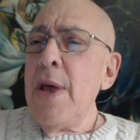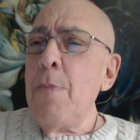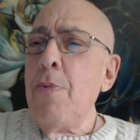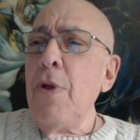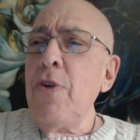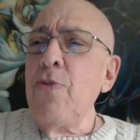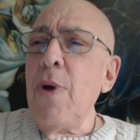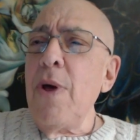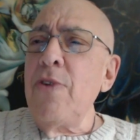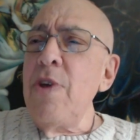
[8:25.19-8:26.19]
temporal
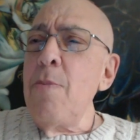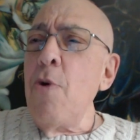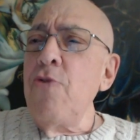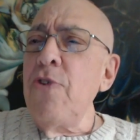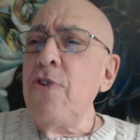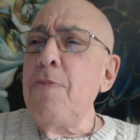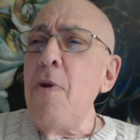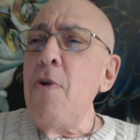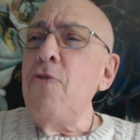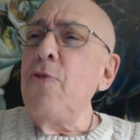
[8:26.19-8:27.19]
as well as the emotional,
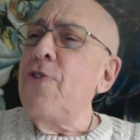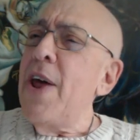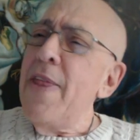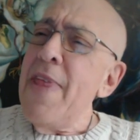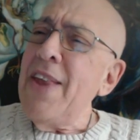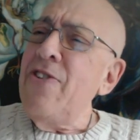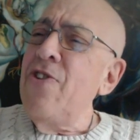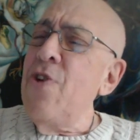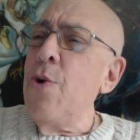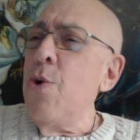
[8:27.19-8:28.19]
spiritual side, and
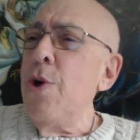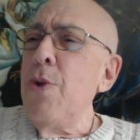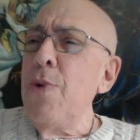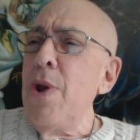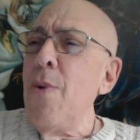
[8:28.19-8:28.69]
that's no good.